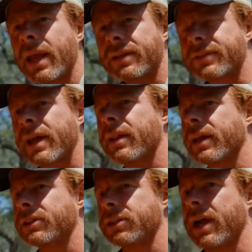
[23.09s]
It's kind of
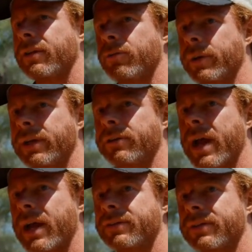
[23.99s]
like a shot of
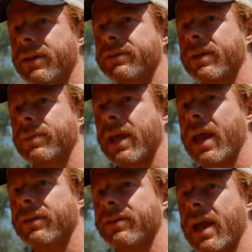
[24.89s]
wheatgrass, except it
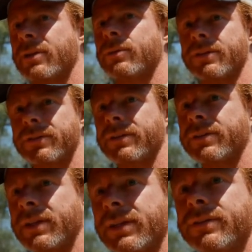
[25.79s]
has actual
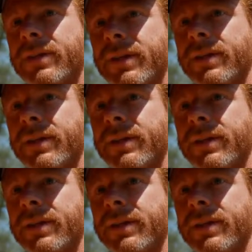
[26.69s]
sustenance in